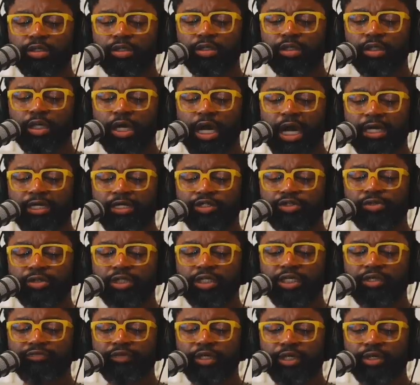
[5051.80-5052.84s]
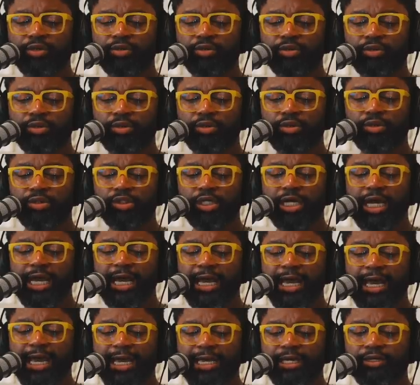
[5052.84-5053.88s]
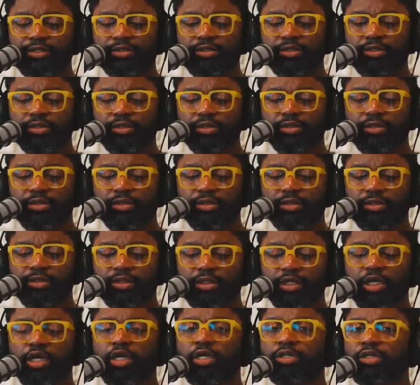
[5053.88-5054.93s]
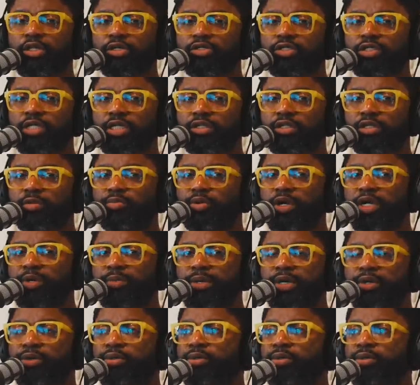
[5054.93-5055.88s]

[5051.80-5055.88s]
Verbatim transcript: I need you to leave now, and there's nothing to pray about.